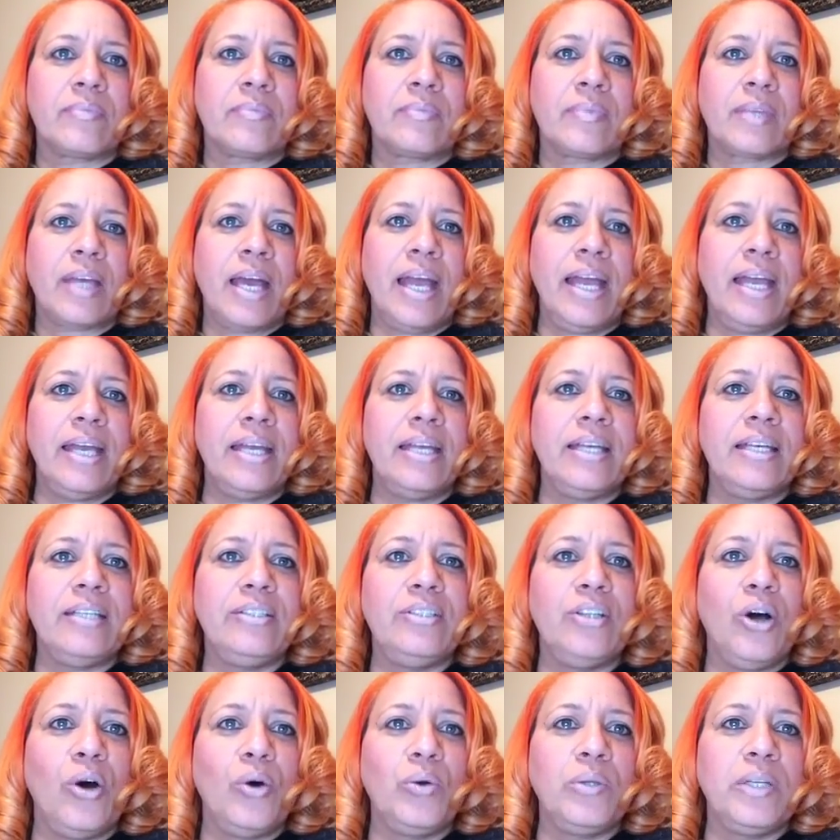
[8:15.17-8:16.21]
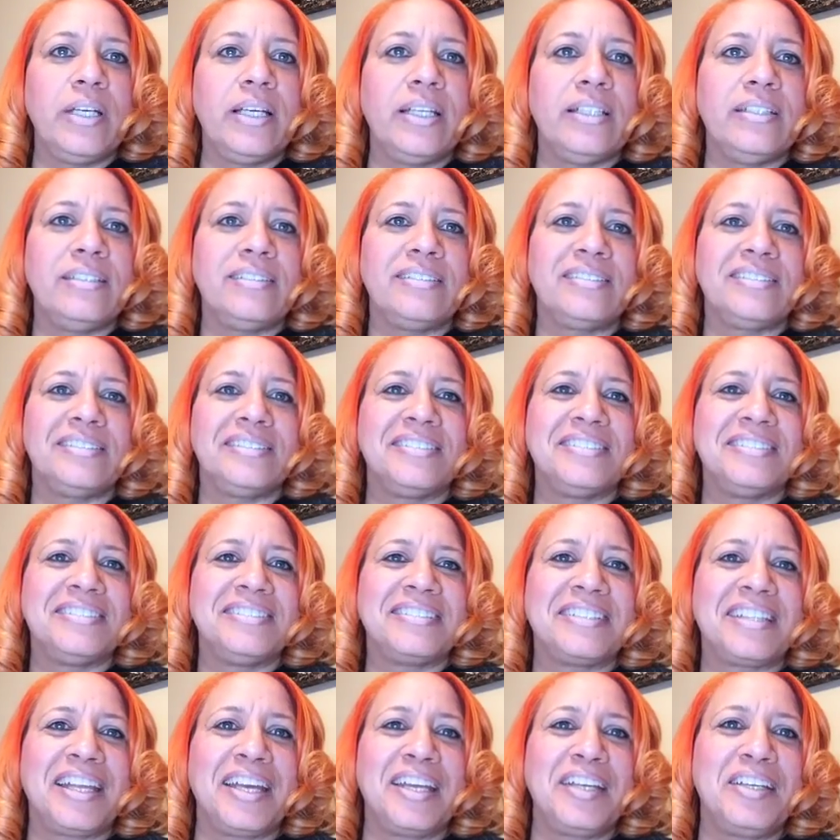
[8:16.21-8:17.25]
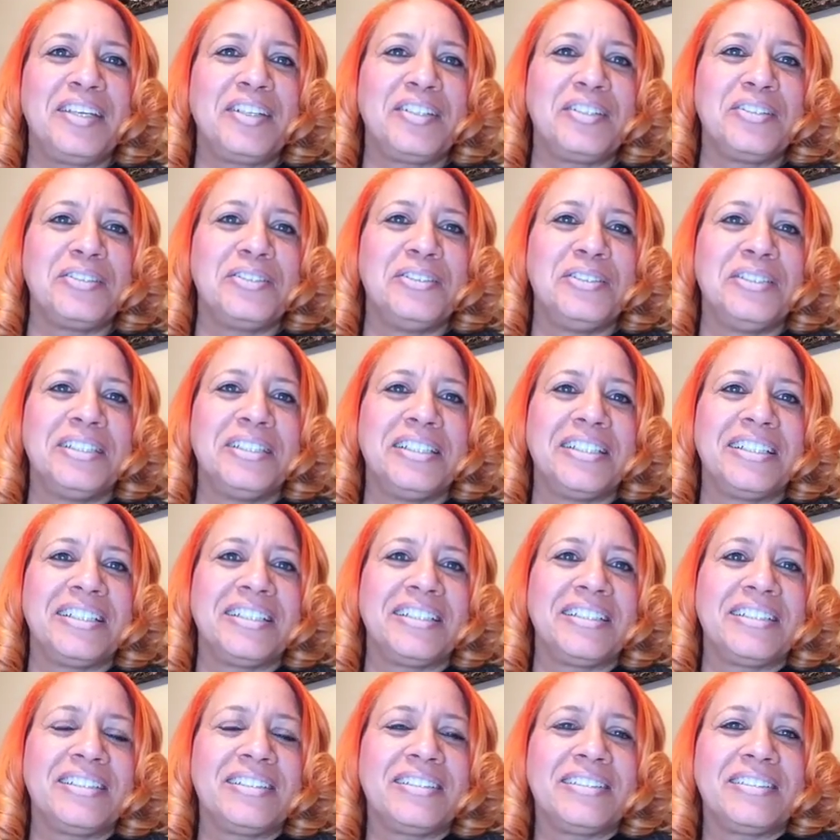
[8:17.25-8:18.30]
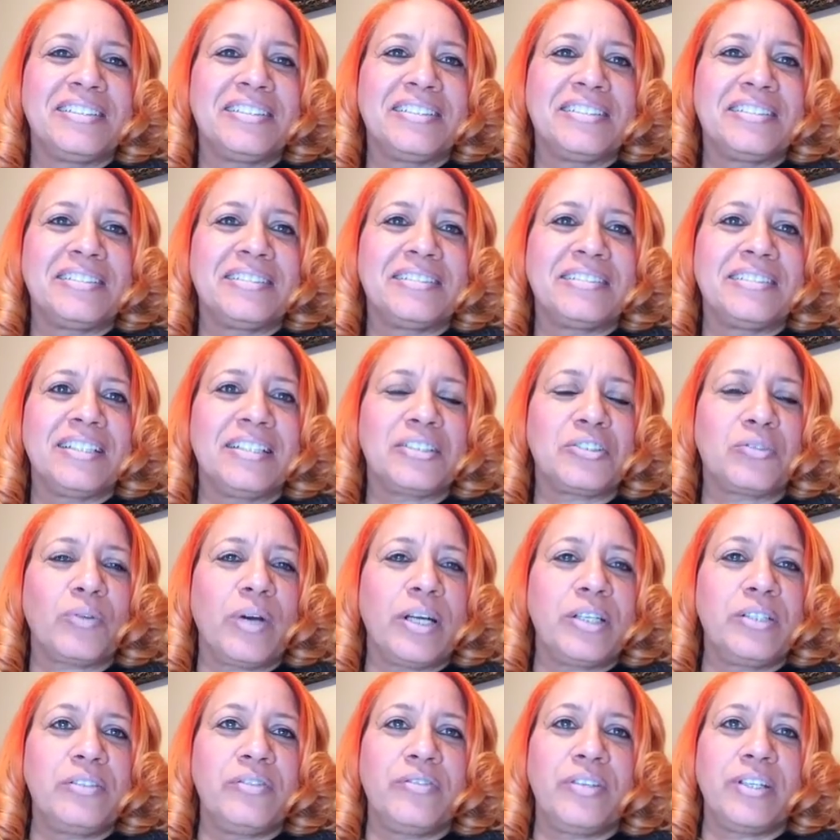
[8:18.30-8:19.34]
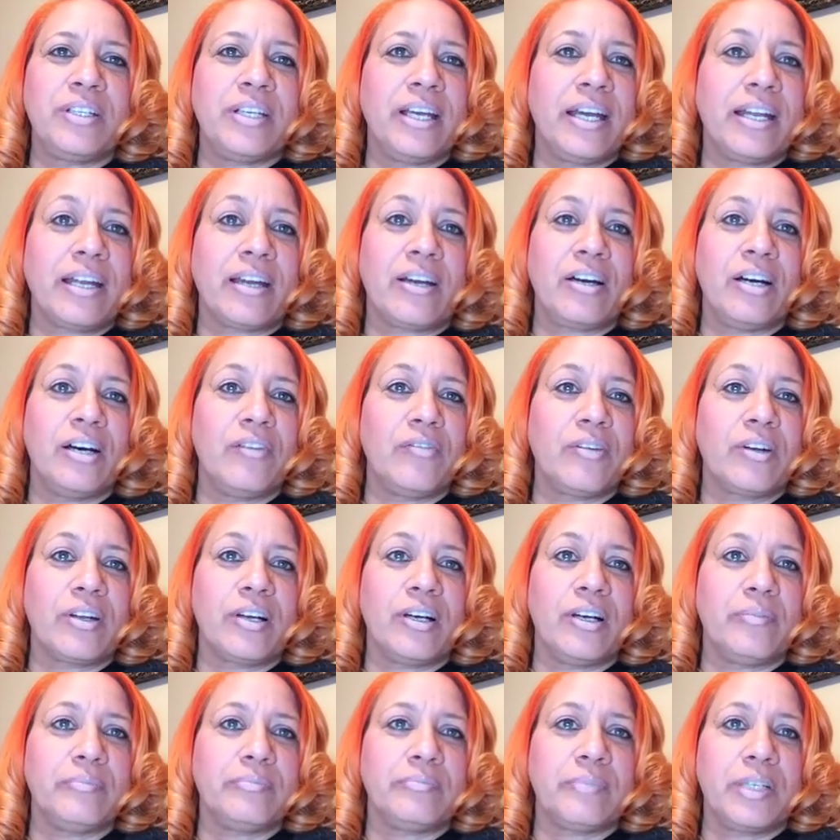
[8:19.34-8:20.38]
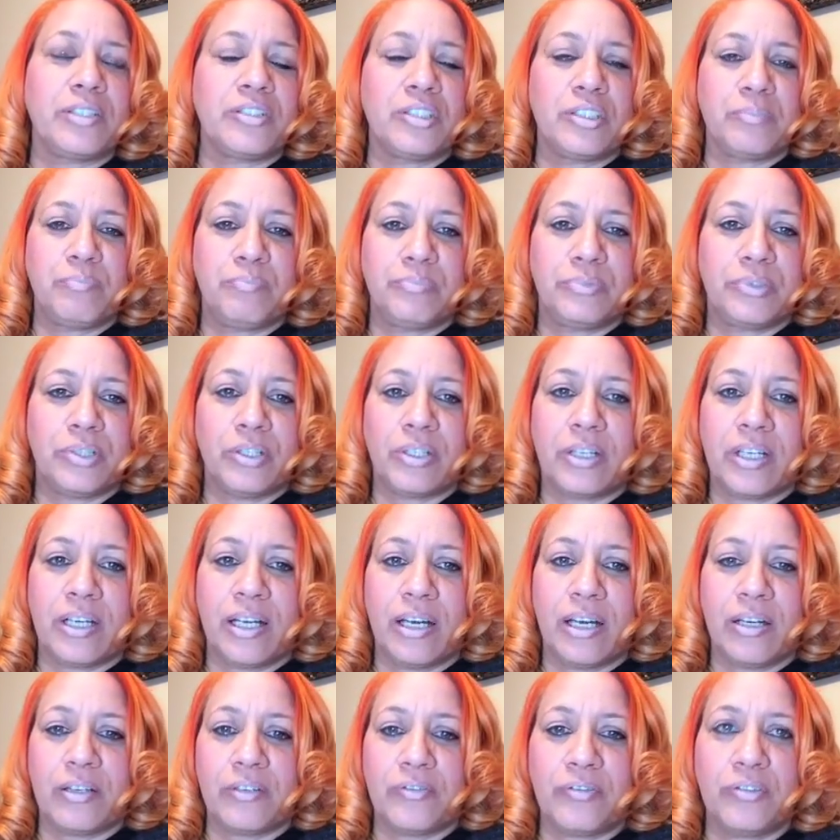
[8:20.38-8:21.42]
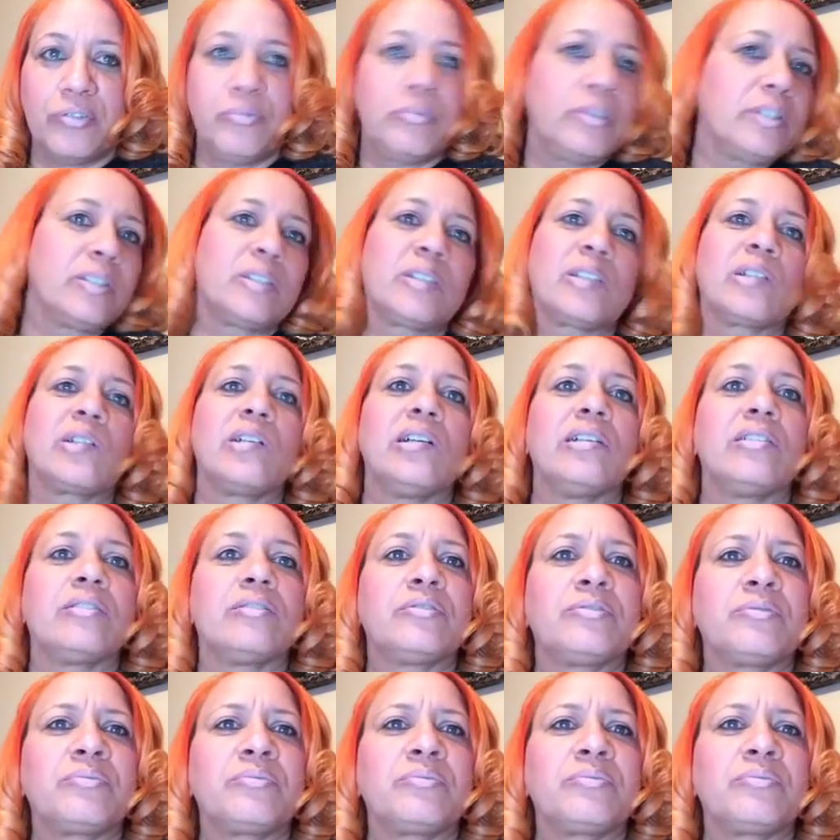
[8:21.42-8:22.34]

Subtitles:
Hey, Nolan. Thank you. That's why Devin had it covered up. I just took it out a few minutes ago.